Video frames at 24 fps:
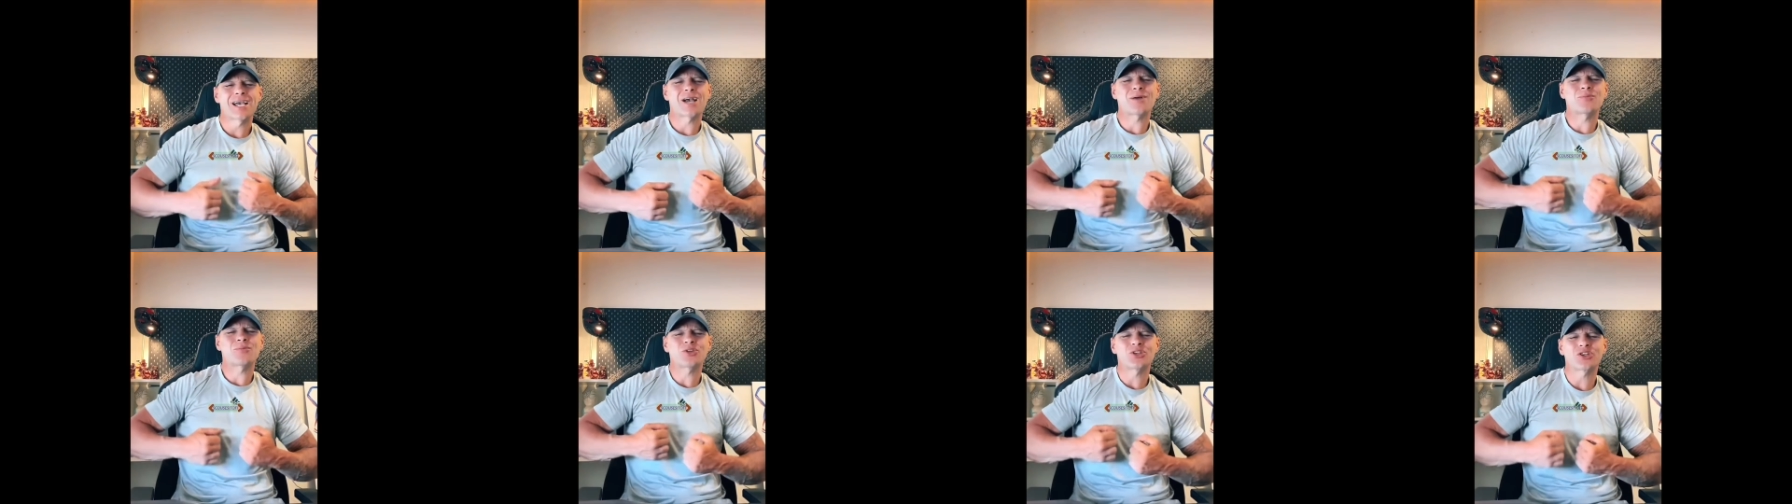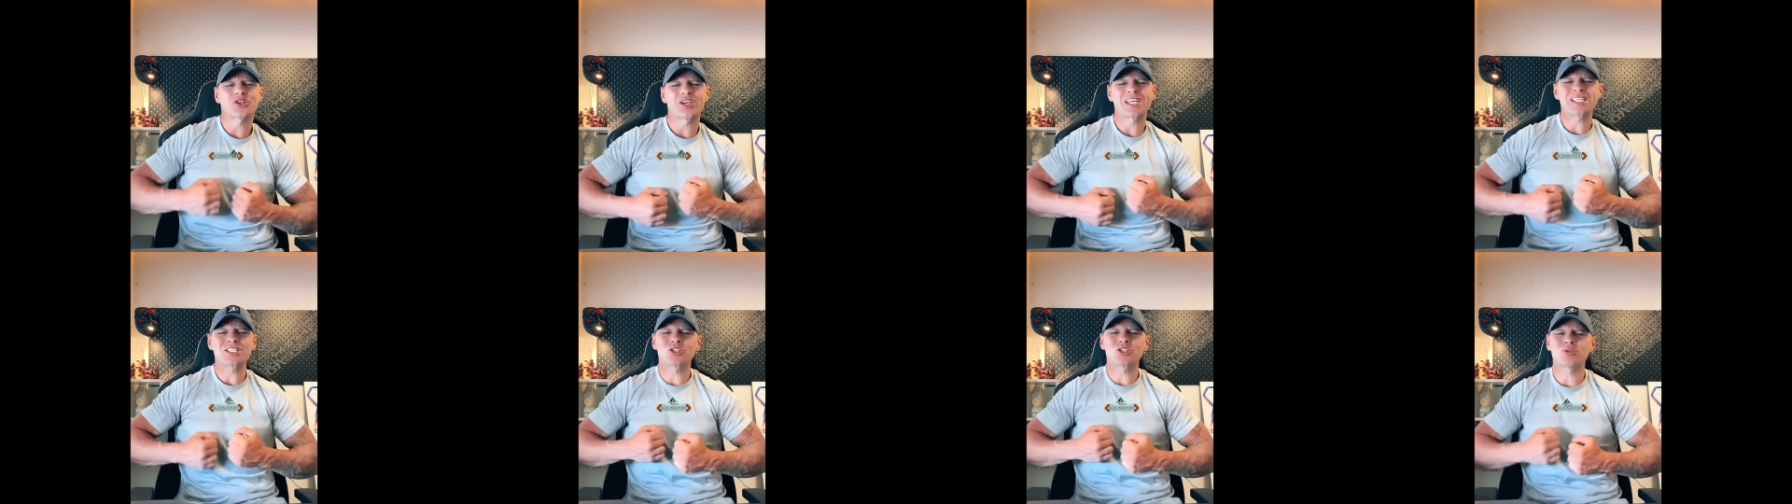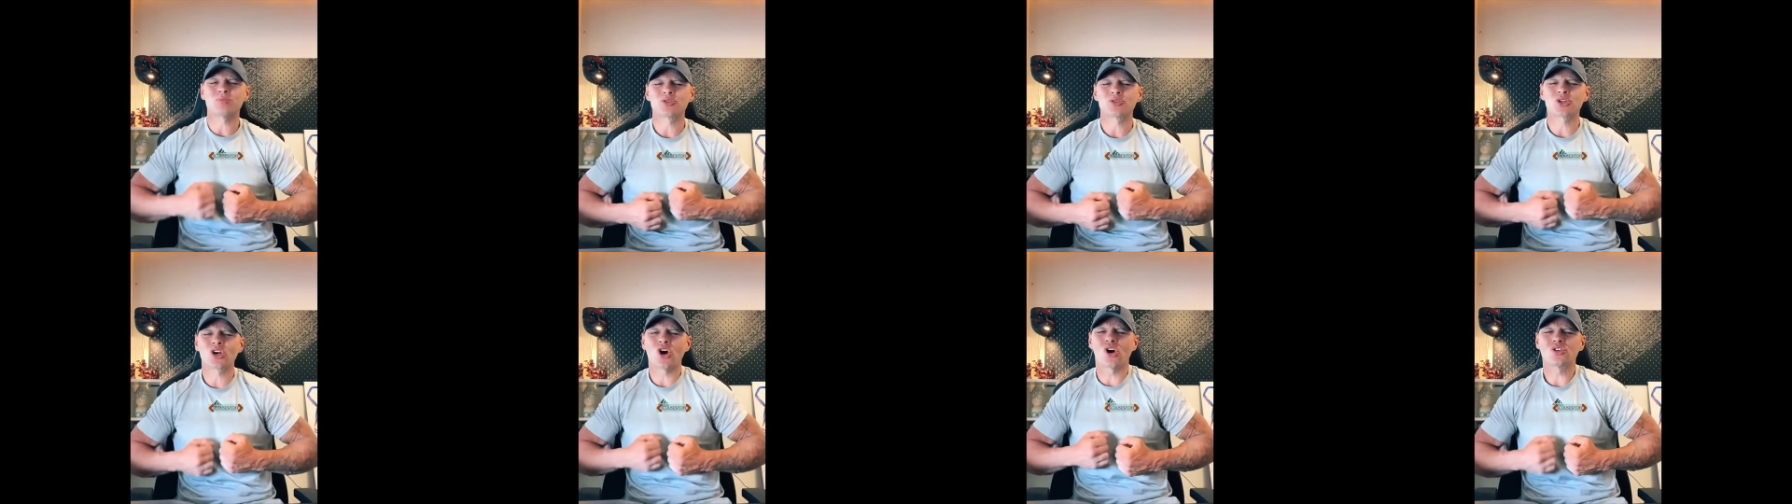I'm going to get
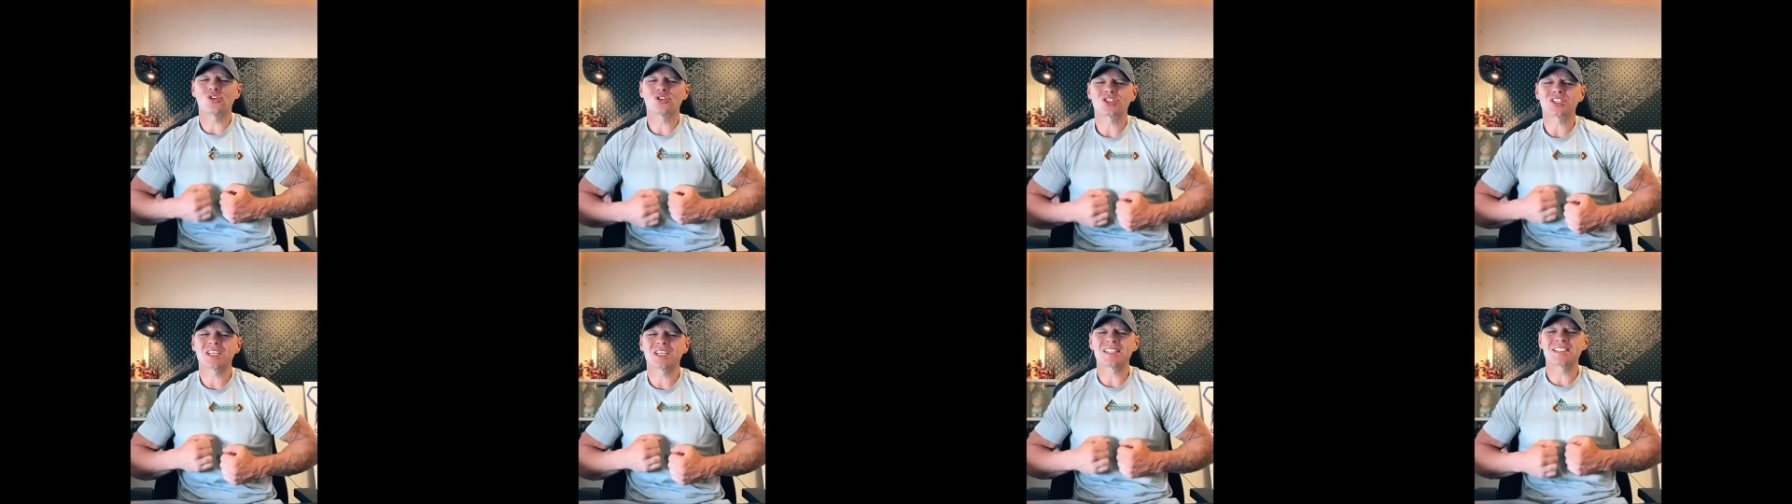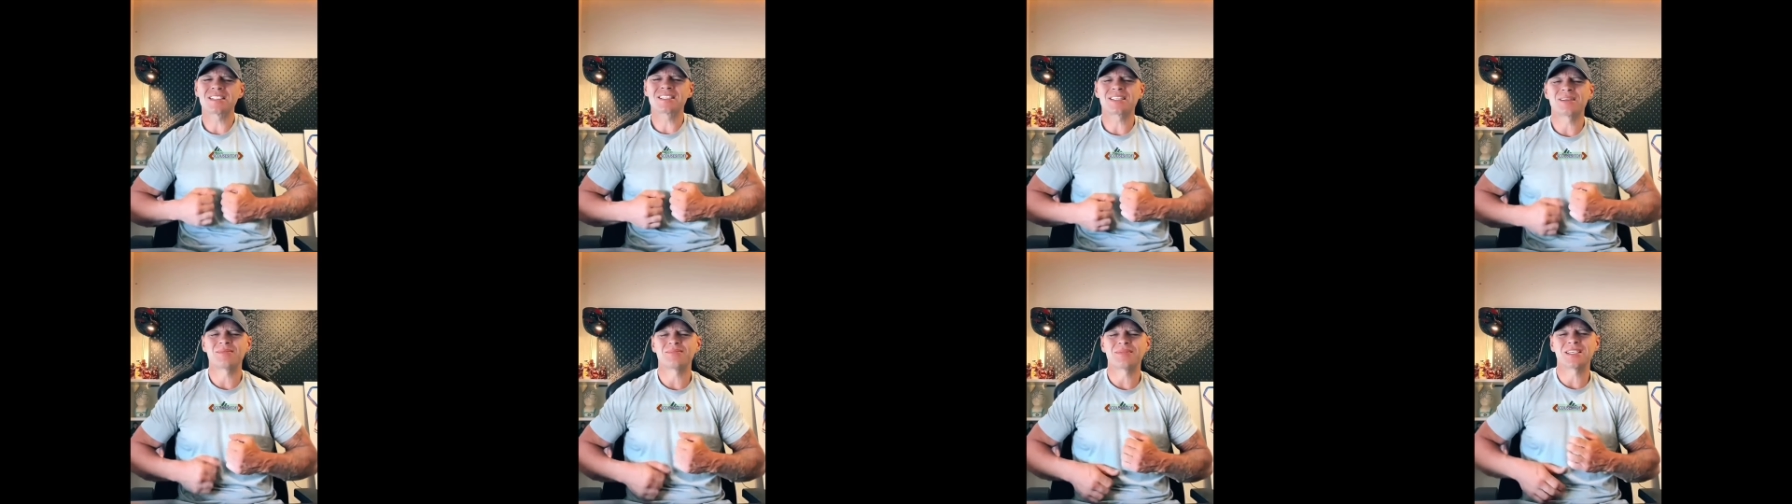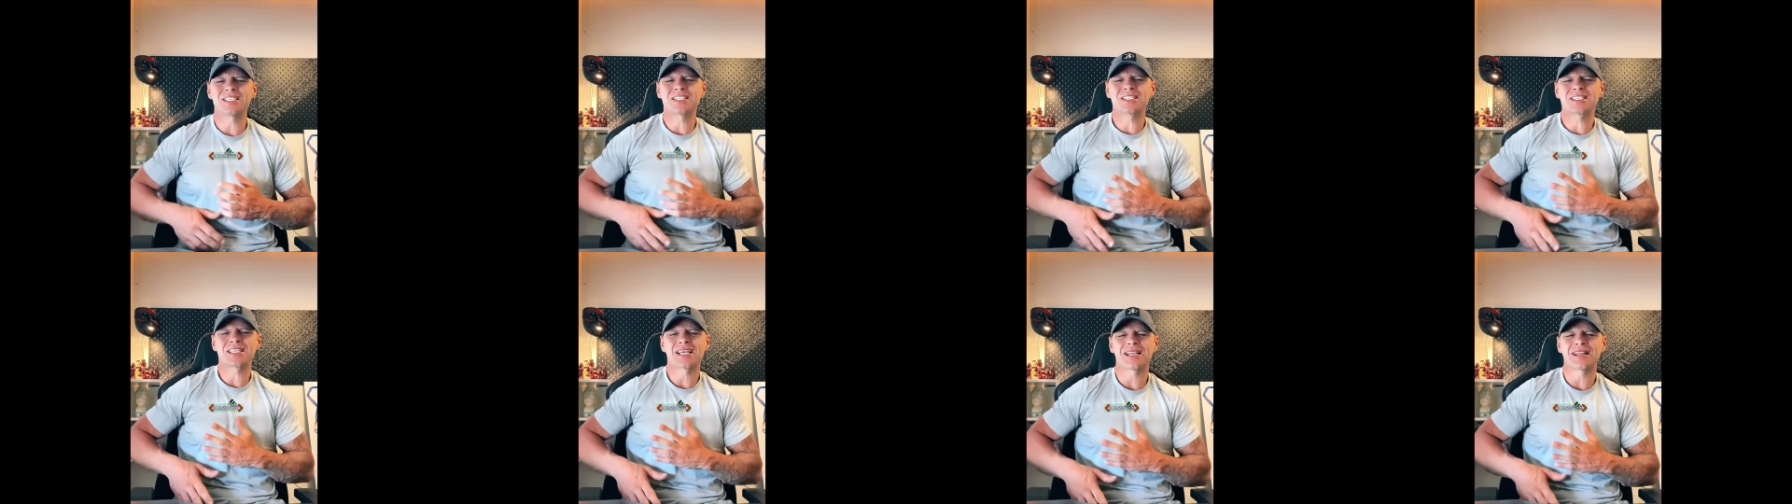some content in
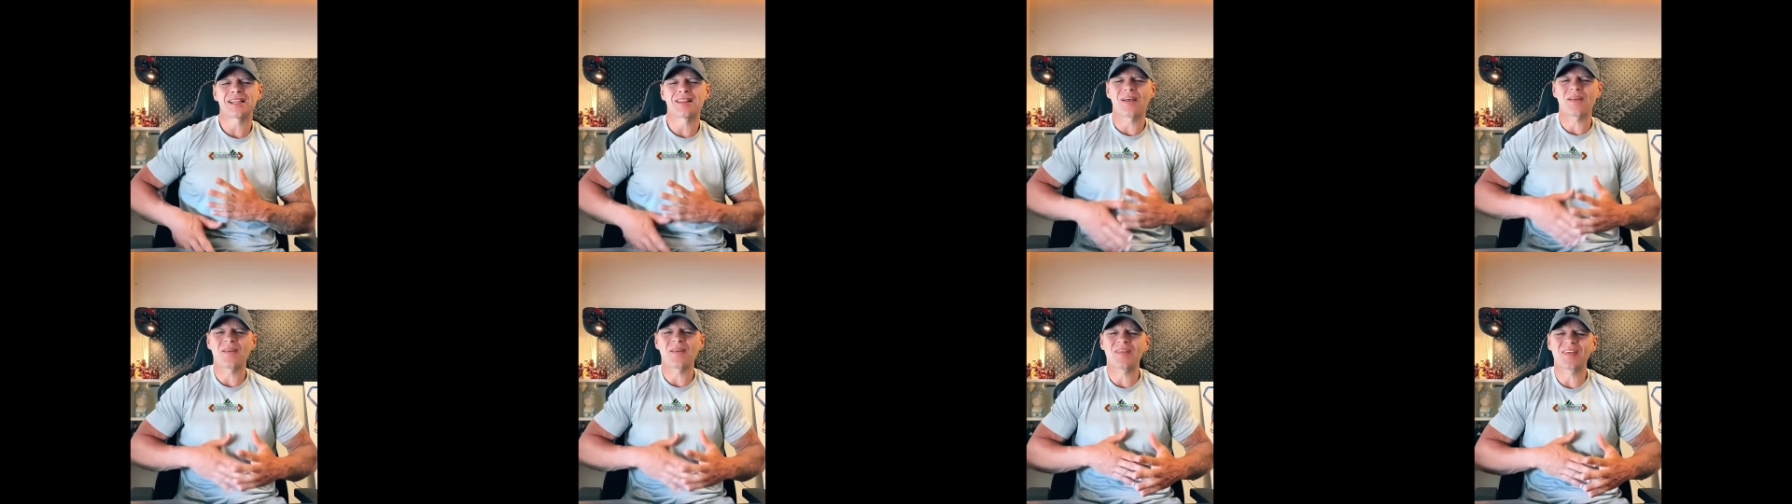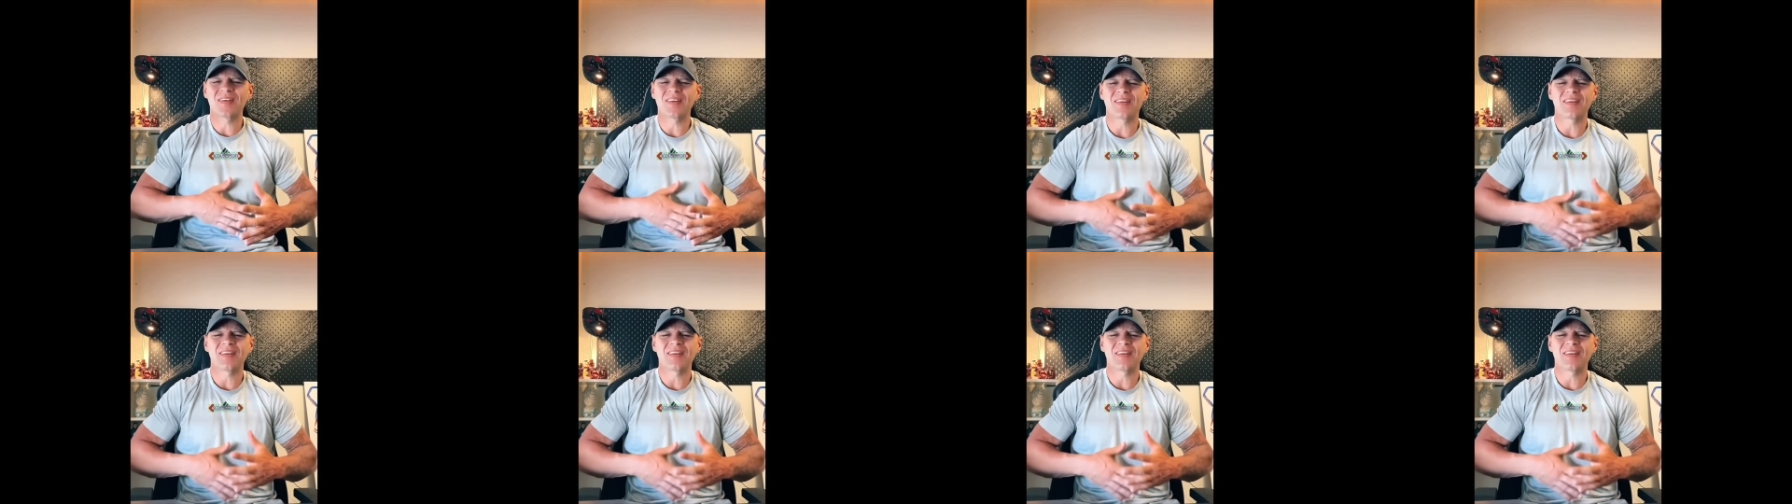my cell.